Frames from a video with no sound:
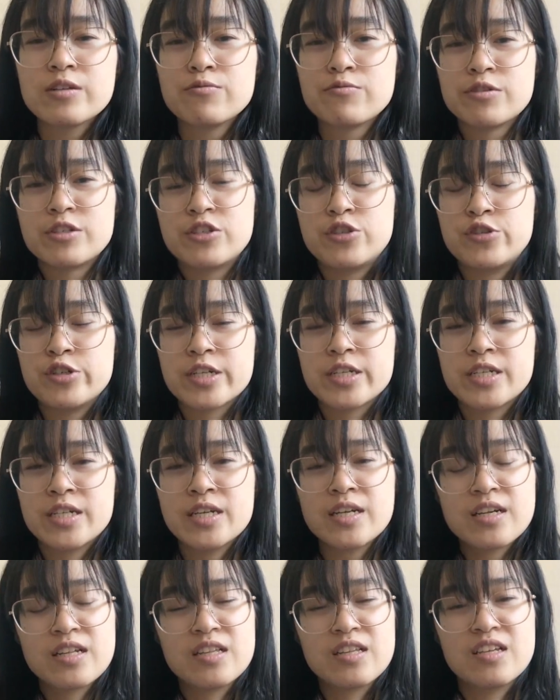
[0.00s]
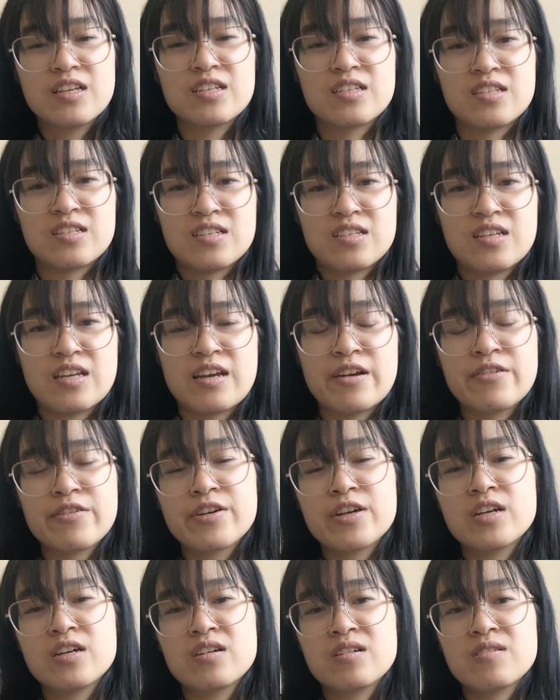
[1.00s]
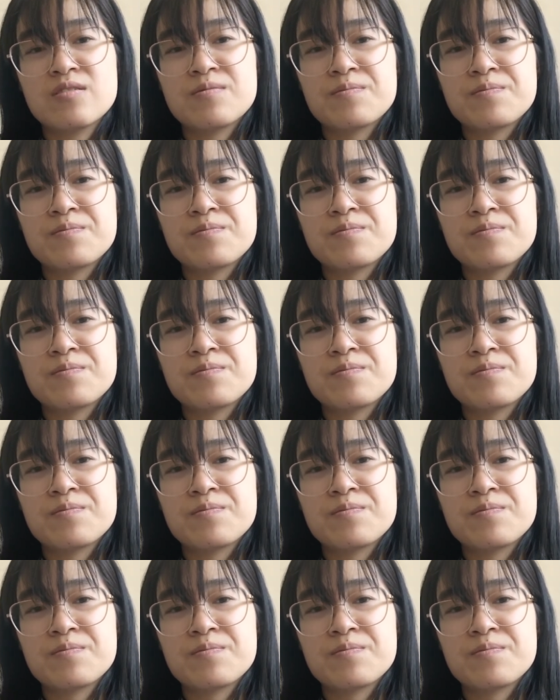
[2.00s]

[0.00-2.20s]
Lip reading: restricting in this area.